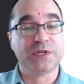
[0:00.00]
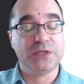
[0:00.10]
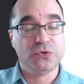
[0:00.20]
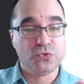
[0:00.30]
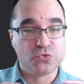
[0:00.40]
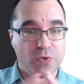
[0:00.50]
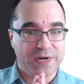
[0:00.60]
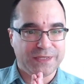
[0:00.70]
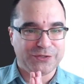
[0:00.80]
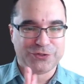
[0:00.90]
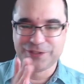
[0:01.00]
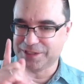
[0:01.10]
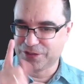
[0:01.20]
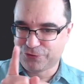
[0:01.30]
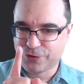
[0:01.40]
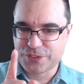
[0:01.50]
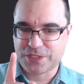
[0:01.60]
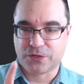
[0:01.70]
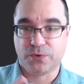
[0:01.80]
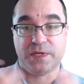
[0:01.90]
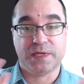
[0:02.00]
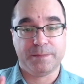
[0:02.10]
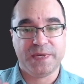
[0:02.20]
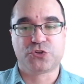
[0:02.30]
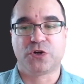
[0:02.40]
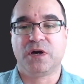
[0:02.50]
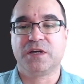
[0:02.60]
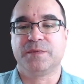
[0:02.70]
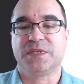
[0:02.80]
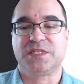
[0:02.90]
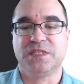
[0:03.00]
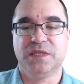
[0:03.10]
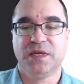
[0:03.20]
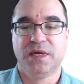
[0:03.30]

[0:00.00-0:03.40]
to use what I learned in the first ingredient, major occupancy,